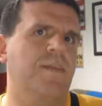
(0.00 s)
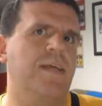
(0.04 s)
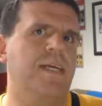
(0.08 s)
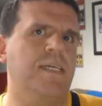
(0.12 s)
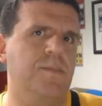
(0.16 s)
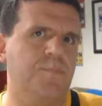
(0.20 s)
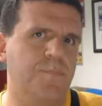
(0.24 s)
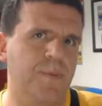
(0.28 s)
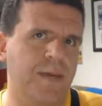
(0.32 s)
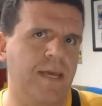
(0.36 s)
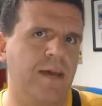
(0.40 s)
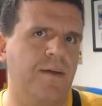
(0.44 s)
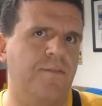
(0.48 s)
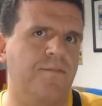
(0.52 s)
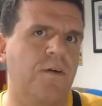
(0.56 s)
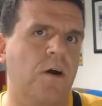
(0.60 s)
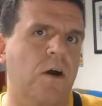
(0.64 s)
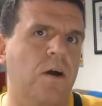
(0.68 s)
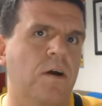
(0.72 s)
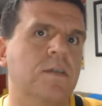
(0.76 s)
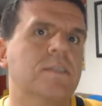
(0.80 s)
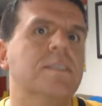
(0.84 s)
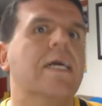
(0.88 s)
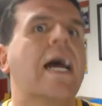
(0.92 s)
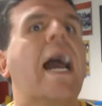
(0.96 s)
with these
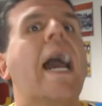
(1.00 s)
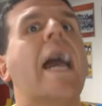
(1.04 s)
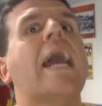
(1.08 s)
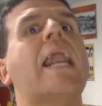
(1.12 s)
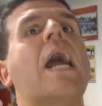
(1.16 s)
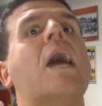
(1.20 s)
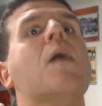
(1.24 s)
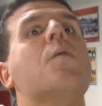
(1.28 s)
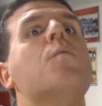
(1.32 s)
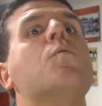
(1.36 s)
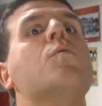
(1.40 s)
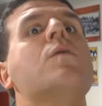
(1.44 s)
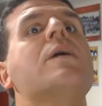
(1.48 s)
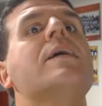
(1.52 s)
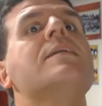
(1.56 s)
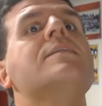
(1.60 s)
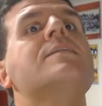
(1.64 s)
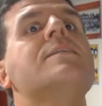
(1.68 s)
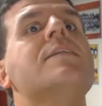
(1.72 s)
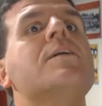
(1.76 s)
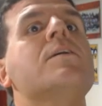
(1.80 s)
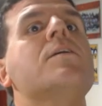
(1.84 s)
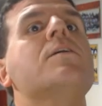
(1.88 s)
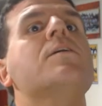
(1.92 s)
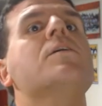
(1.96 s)
PFRs, and I will
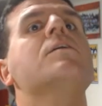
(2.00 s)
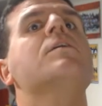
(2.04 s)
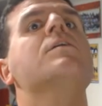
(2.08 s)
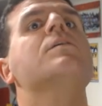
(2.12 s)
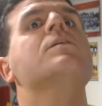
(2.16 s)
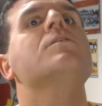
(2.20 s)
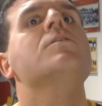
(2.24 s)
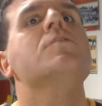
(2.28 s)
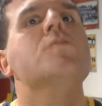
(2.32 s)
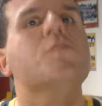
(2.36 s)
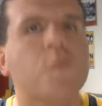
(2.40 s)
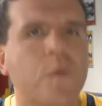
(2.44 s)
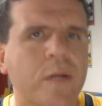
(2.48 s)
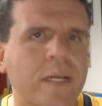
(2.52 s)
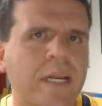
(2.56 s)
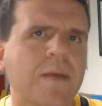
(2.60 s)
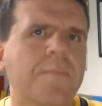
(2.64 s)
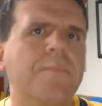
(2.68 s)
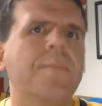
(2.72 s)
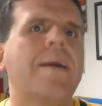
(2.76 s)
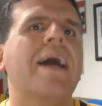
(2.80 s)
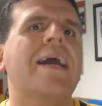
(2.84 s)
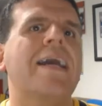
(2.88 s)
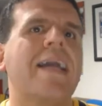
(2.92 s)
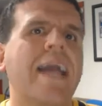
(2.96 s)
consider doing
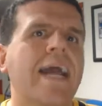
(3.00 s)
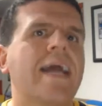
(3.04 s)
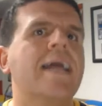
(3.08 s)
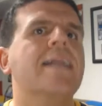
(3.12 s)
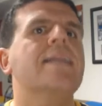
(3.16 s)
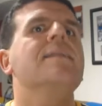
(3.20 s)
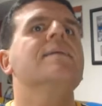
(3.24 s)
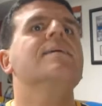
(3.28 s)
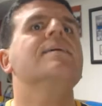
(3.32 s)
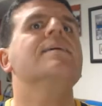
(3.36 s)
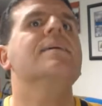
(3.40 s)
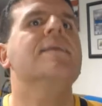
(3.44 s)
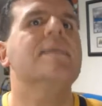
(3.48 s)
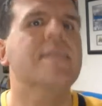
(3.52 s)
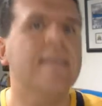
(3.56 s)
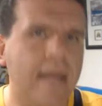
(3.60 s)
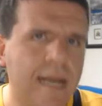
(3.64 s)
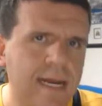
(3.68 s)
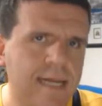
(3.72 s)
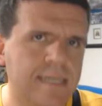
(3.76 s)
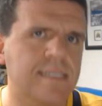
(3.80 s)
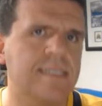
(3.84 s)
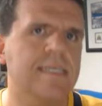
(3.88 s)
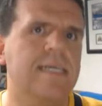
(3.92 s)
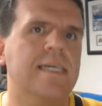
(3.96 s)
them again
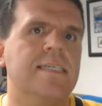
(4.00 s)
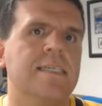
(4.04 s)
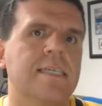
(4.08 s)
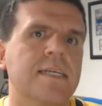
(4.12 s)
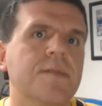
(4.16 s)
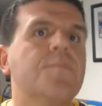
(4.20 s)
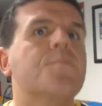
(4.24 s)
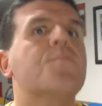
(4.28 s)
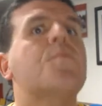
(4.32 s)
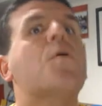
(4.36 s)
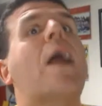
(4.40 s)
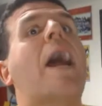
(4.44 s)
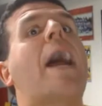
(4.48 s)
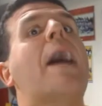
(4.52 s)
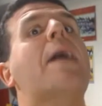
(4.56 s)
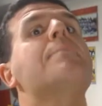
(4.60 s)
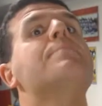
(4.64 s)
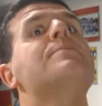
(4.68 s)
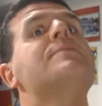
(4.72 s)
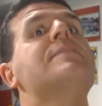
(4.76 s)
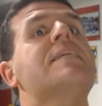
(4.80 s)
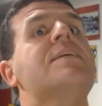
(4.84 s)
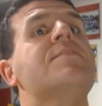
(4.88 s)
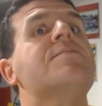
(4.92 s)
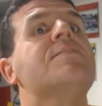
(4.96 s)
next season,
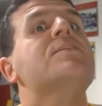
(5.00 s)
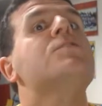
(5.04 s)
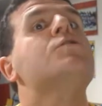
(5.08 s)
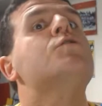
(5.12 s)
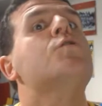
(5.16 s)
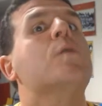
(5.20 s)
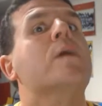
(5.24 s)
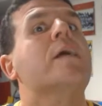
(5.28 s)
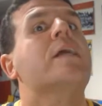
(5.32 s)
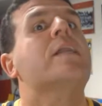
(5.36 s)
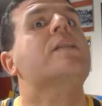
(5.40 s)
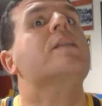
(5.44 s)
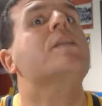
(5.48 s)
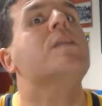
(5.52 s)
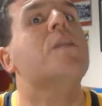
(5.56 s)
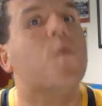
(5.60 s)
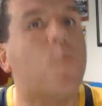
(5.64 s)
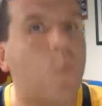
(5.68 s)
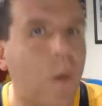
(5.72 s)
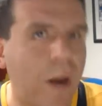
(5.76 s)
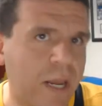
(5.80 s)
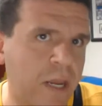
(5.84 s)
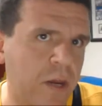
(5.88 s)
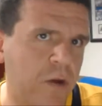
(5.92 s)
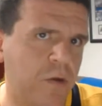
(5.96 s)
perhaps even during
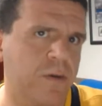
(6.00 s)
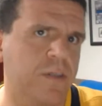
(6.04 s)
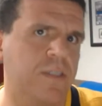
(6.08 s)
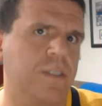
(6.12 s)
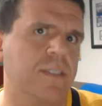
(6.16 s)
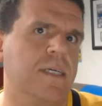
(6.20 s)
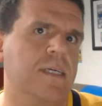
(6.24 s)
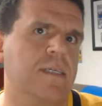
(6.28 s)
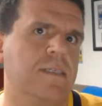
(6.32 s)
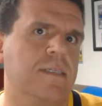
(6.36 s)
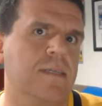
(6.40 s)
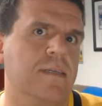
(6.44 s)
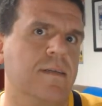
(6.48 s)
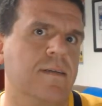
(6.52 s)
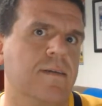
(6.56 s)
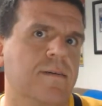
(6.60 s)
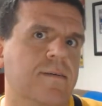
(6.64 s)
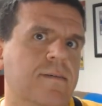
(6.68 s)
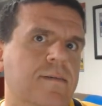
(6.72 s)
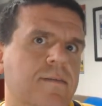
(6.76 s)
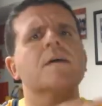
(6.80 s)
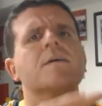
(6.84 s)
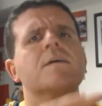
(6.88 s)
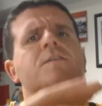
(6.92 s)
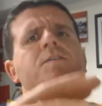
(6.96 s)
the regular season.
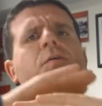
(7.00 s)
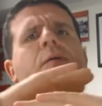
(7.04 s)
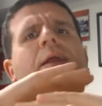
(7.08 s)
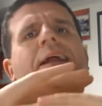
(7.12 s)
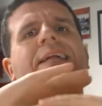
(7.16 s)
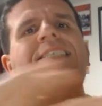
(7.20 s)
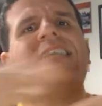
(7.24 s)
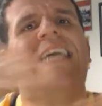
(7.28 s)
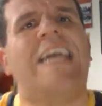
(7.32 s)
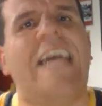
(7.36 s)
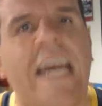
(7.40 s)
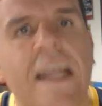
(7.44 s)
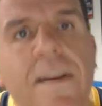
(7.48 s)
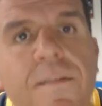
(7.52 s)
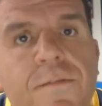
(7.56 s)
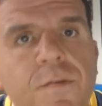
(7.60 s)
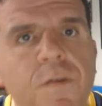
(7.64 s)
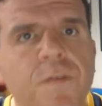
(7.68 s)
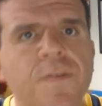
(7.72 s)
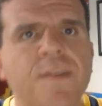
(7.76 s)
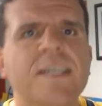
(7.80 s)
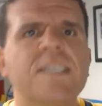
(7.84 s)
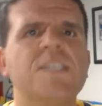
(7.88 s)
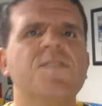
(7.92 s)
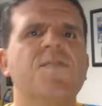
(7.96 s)
So that's it
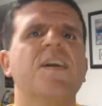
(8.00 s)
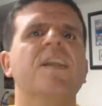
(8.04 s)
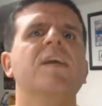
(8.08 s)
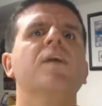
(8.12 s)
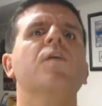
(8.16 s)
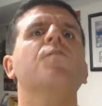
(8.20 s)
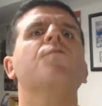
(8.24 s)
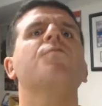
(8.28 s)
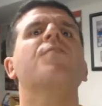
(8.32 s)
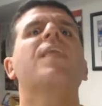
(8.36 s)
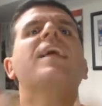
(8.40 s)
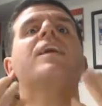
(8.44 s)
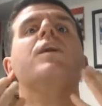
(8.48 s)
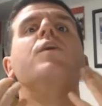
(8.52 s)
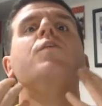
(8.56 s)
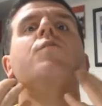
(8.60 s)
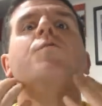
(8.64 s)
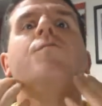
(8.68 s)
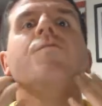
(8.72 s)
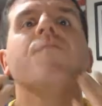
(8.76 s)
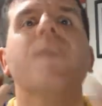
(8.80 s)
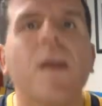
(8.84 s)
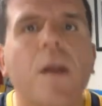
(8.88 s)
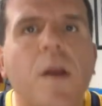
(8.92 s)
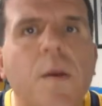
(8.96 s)
for this video. Thank
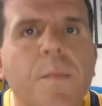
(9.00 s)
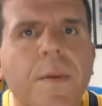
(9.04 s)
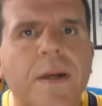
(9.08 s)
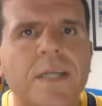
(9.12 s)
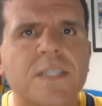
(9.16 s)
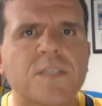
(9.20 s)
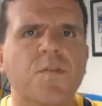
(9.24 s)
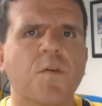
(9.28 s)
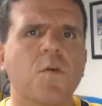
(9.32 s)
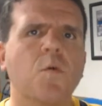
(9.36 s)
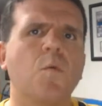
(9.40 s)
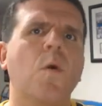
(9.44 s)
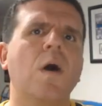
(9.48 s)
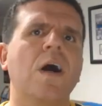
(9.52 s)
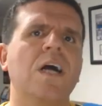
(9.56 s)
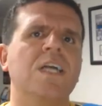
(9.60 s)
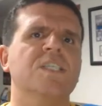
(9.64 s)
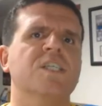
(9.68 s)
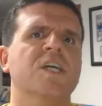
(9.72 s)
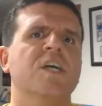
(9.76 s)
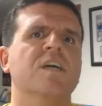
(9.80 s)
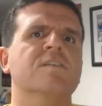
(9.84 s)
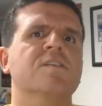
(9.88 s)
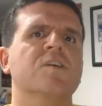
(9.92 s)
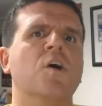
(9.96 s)
you very much for
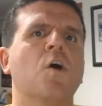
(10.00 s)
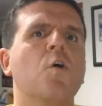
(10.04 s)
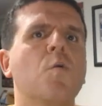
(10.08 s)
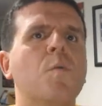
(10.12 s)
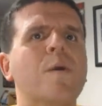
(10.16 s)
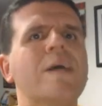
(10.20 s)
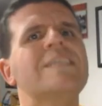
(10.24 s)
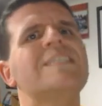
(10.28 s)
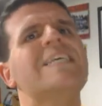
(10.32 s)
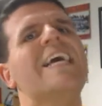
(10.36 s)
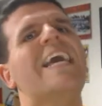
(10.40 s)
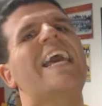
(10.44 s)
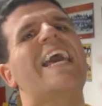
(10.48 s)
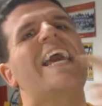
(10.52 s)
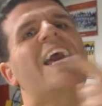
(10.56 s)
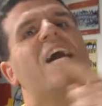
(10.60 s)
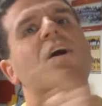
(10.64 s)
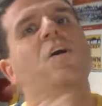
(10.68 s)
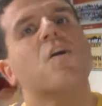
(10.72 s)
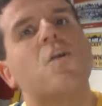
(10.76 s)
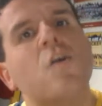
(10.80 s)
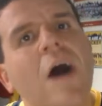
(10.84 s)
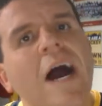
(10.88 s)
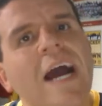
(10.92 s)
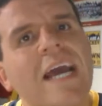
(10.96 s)
watching, as always.
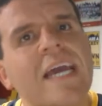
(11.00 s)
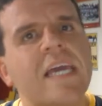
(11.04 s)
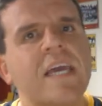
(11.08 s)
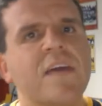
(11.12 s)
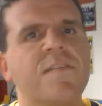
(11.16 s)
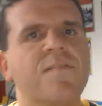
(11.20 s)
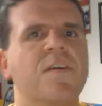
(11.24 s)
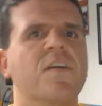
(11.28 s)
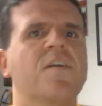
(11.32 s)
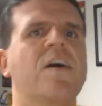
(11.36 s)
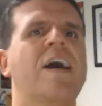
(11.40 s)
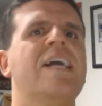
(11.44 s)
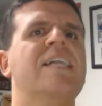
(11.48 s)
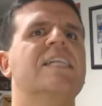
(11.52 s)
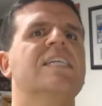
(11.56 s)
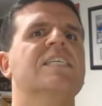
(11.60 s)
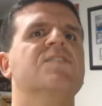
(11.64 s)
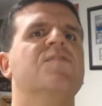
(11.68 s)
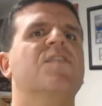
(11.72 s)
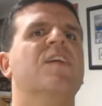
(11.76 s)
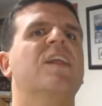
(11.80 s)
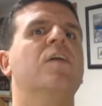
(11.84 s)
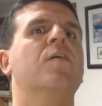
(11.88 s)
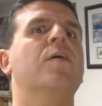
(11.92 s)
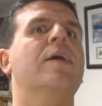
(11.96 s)
Hit like if you like
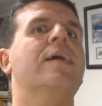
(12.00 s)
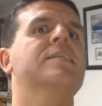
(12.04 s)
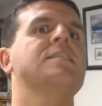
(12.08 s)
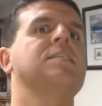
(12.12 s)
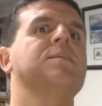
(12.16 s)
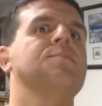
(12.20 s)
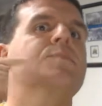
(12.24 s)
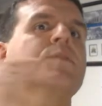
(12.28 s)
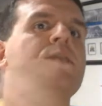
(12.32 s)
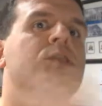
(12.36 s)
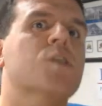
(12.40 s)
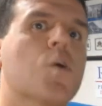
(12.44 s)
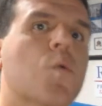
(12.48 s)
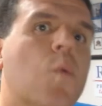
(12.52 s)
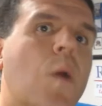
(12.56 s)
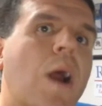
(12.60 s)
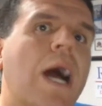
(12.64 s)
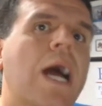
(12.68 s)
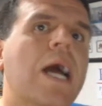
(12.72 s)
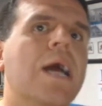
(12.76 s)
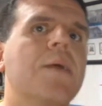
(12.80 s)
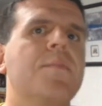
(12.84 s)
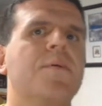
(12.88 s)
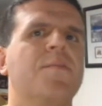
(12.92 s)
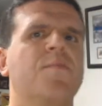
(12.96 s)
this video. Hit
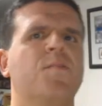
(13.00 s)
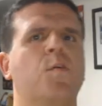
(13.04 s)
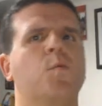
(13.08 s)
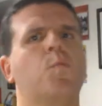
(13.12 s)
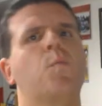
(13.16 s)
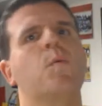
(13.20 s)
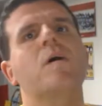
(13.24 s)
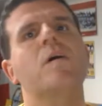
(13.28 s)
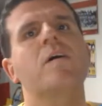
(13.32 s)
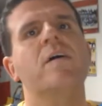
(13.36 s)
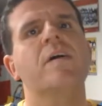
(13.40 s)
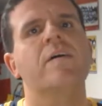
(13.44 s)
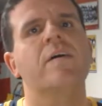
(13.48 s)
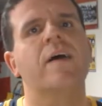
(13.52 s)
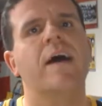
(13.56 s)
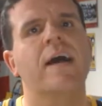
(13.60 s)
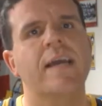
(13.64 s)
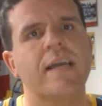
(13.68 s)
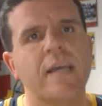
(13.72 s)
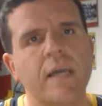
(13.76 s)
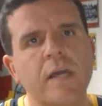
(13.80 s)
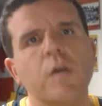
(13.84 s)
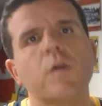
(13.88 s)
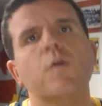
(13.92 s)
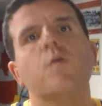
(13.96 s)
subscribe if you really
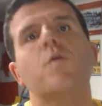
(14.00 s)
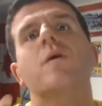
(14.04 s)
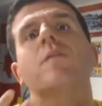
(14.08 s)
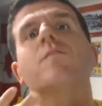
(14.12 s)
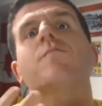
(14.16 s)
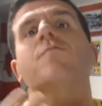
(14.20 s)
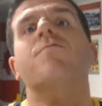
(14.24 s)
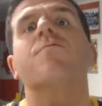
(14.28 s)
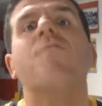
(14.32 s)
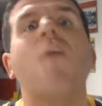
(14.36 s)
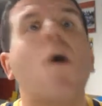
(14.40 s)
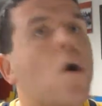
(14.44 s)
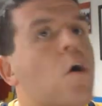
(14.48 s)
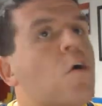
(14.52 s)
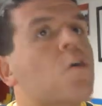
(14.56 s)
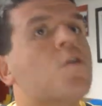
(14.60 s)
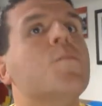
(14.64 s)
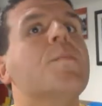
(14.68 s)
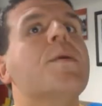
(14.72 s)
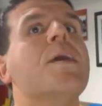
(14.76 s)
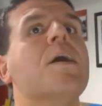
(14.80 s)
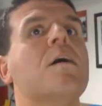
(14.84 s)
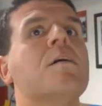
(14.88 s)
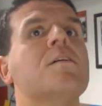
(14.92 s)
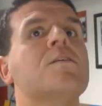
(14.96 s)
like it. You can
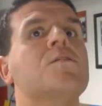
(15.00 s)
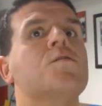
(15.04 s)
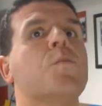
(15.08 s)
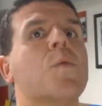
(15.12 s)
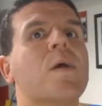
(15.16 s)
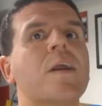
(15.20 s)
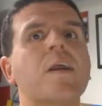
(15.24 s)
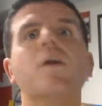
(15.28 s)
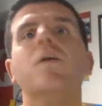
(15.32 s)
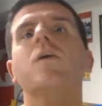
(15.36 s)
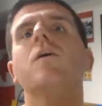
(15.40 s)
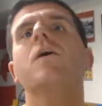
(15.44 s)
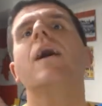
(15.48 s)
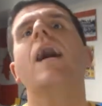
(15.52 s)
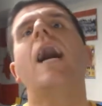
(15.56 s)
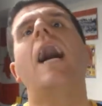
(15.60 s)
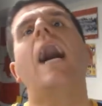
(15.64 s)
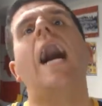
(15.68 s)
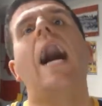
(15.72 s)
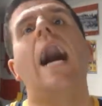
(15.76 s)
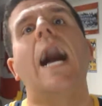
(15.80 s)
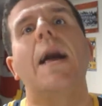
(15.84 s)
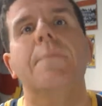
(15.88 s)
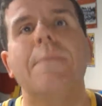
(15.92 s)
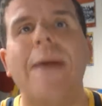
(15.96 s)
follow me on Twitter.
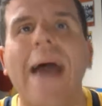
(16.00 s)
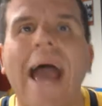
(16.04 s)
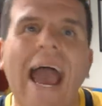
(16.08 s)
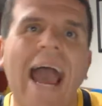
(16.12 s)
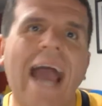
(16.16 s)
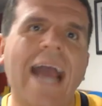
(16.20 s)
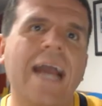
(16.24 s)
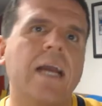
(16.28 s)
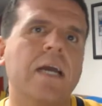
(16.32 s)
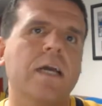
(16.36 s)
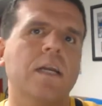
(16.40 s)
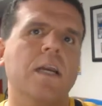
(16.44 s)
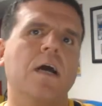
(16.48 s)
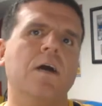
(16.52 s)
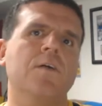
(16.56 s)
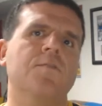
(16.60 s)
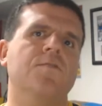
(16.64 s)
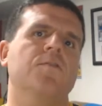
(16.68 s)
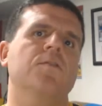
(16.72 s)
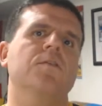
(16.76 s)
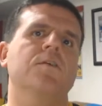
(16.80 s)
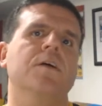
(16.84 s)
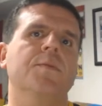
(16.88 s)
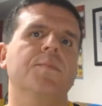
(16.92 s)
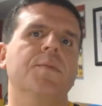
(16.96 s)
I'm at
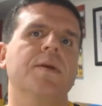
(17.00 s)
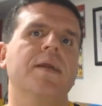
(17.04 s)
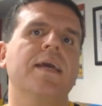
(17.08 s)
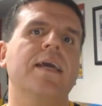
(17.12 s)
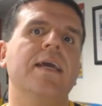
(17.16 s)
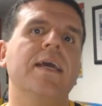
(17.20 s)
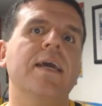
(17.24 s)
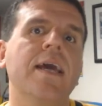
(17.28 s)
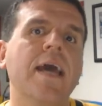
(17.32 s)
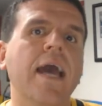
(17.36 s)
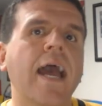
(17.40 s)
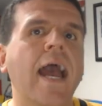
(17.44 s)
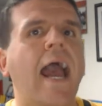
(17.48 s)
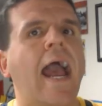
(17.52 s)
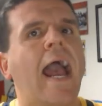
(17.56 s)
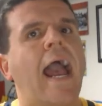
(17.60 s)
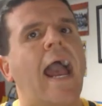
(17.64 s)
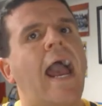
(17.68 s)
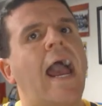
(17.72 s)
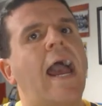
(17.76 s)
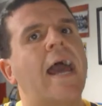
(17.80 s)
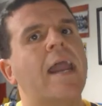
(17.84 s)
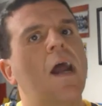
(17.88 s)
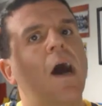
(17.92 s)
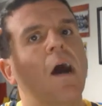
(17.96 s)
Canuck for Liberty.
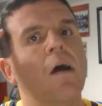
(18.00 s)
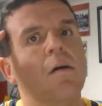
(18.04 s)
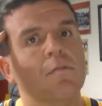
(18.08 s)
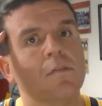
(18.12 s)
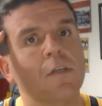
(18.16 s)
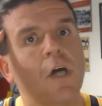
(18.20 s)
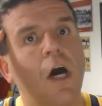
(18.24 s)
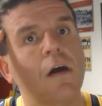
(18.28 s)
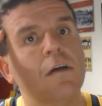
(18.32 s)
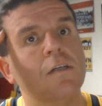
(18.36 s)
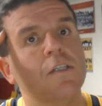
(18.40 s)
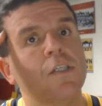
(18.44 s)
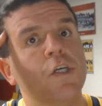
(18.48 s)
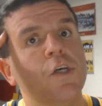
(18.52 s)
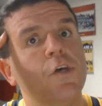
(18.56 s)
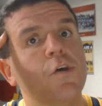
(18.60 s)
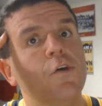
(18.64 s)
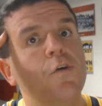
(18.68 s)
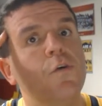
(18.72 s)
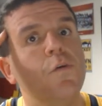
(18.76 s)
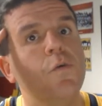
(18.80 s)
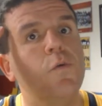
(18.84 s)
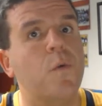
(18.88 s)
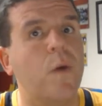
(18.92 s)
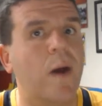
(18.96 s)
And I'll talk to
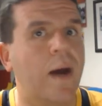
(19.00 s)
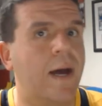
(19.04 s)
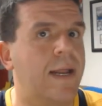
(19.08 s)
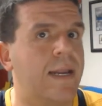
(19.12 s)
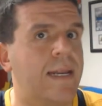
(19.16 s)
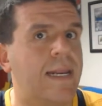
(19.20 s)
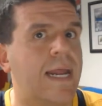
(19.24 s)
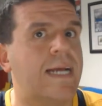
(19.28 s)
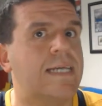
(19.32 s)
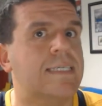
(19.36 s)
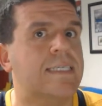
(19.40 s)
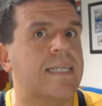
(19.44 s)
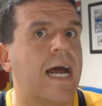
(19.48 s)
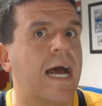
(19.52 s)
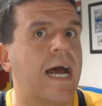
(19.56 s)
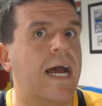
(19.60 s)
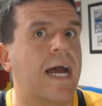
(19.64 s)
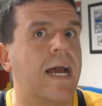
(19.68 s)
you next